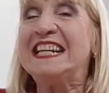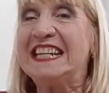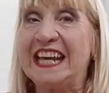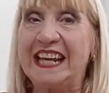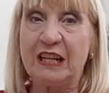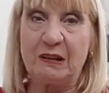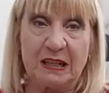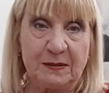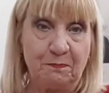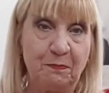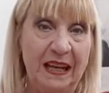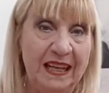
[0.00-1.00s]
Get it as
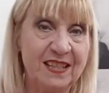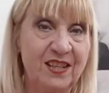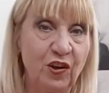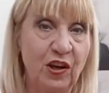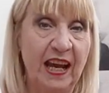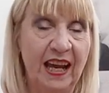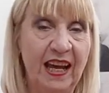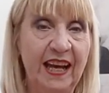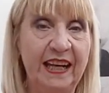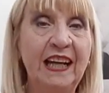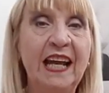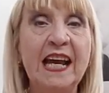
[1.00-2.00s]
big as you
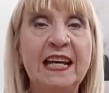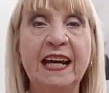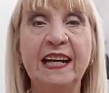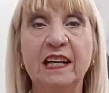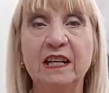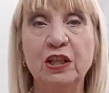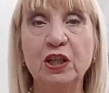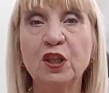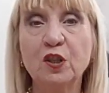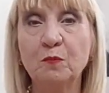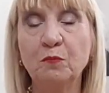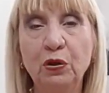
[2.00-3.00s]
can, get it as
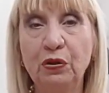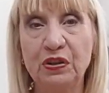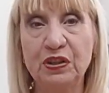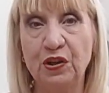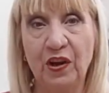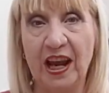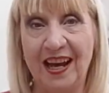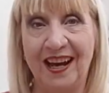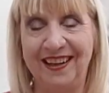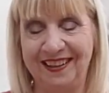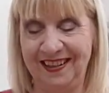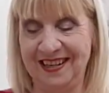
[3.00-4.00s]
smooth as you
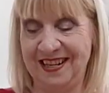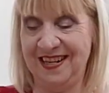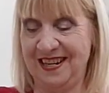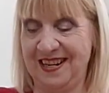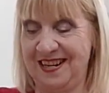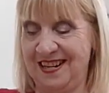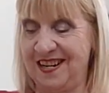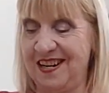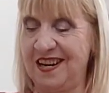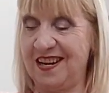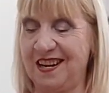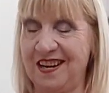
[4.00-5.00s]
can,
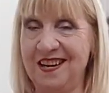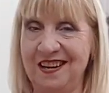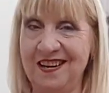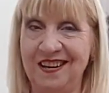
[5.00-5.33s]
yeah?